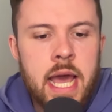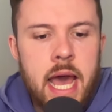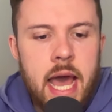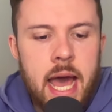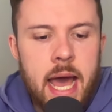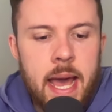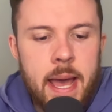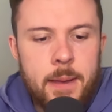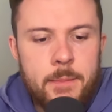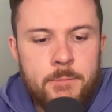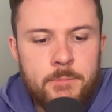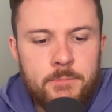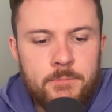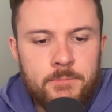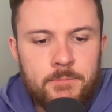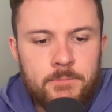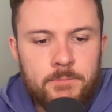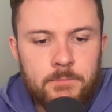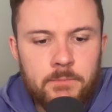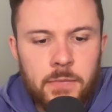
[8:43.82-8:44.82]
Um,
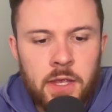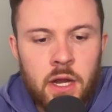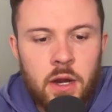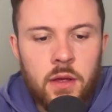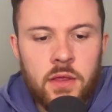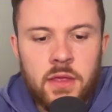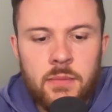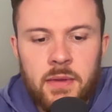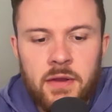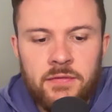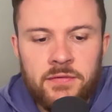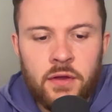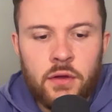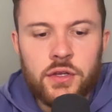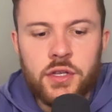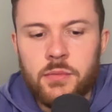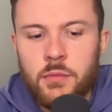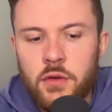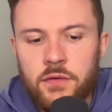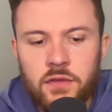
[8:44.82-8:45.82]
you know, in the
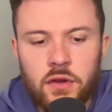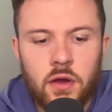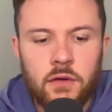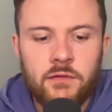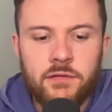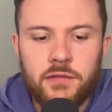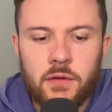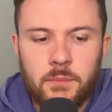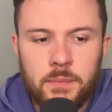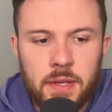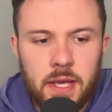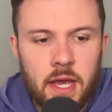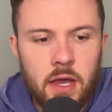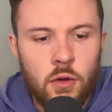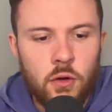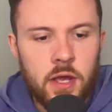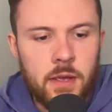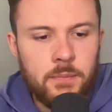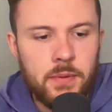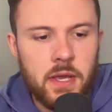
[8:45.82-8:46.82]
midfield, you're moving on from Pierre
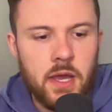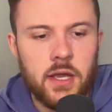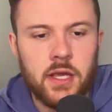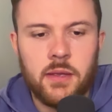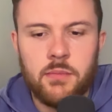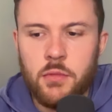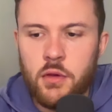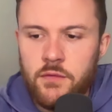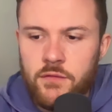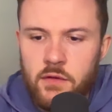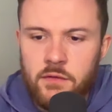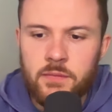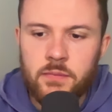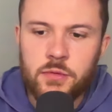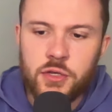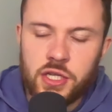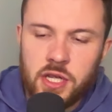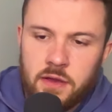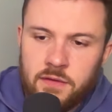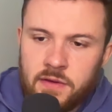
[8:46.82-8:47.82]
Højbjerg, you move on
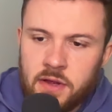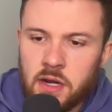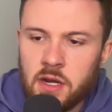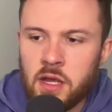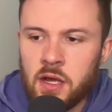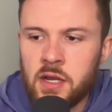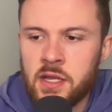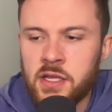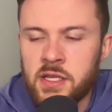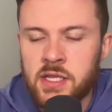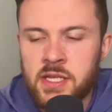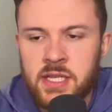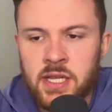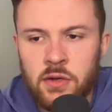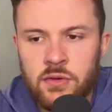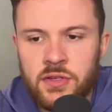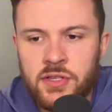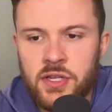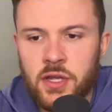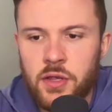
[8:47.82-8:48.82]
from Giovanni
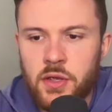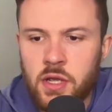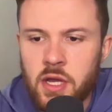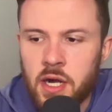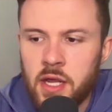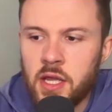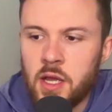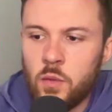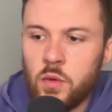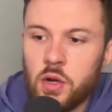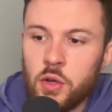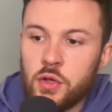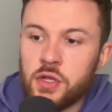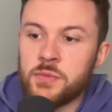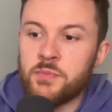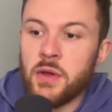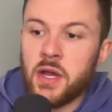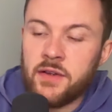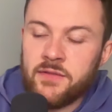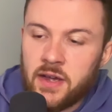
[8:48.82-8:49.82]
Celso. You kind of go, well, Lucas
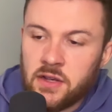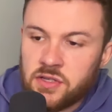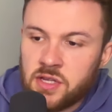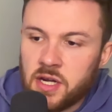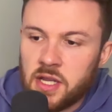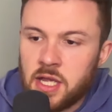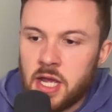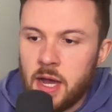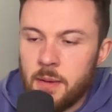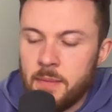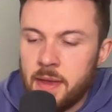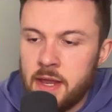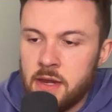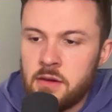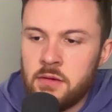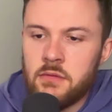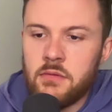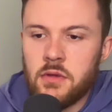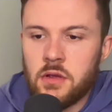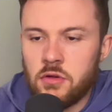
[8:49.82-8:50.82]
Bergvall's going to come
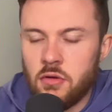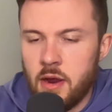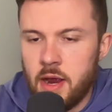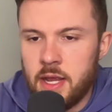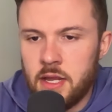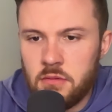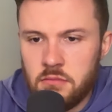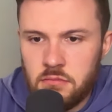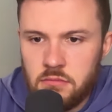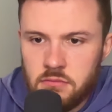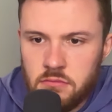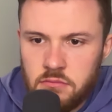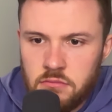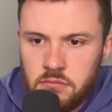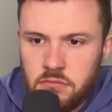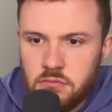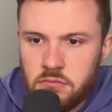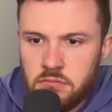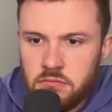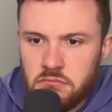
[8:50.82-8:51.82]
in, great
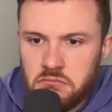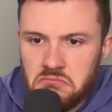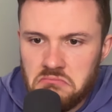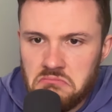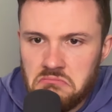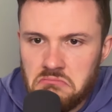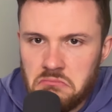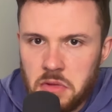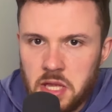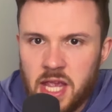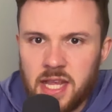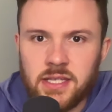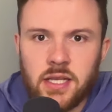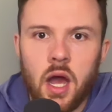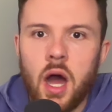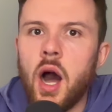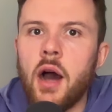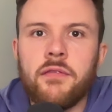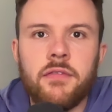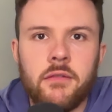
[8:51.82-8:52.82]
he's
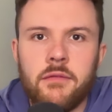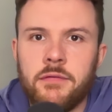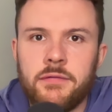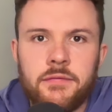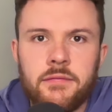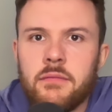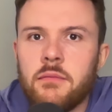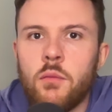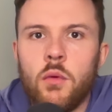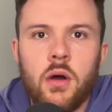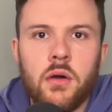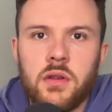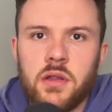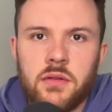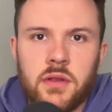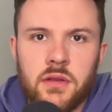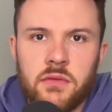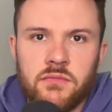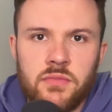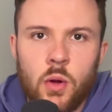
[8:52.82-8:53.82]
half of what
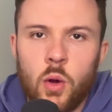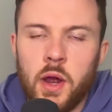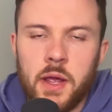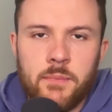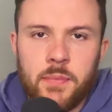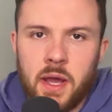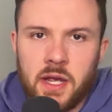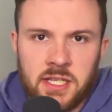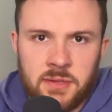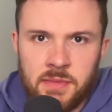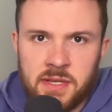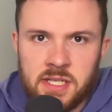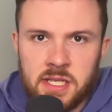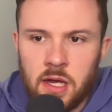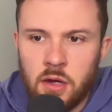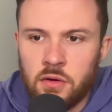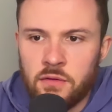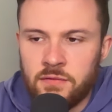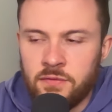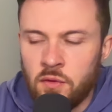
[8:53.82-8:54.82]
Højbjerg's going to be
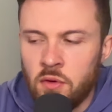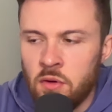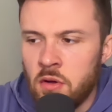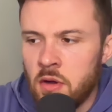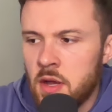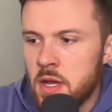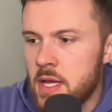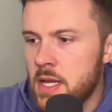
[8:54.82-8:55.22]
sold for.